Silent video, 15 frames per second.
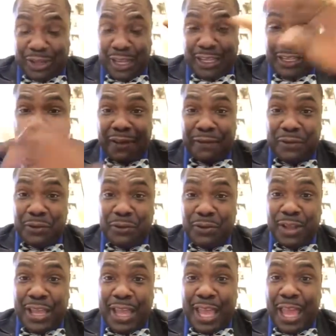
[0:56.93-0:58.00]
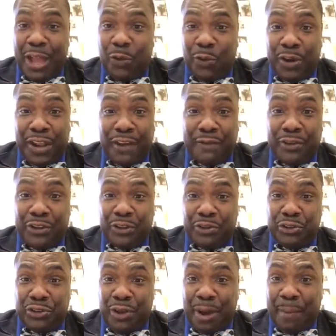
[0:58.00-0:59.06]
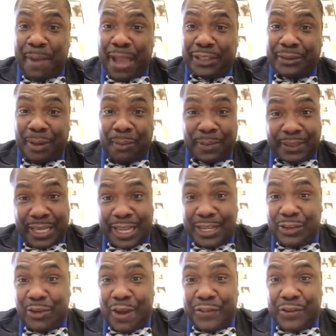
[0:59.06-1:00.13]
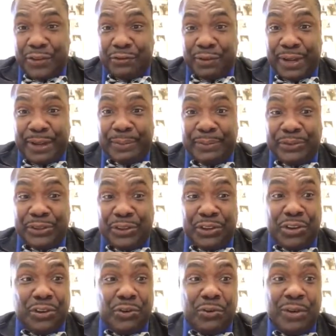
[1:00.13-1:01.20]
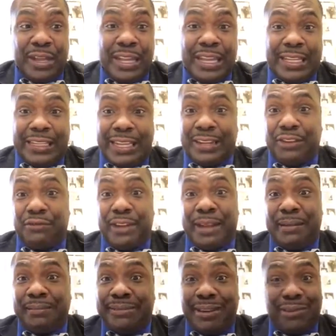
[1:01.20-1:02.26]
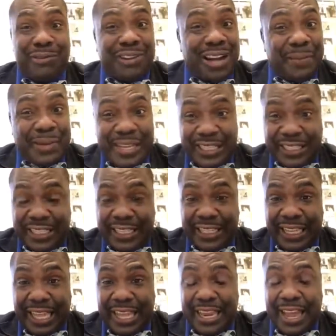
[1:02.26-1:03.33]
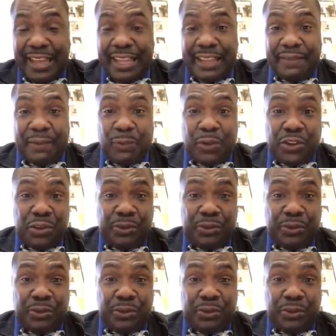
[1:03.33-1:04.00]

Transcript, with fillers: I love you, and whatever you do, you know I'm actually I'm gonna tell you, go after your dreams. You know that dreams don't come easy, and I even when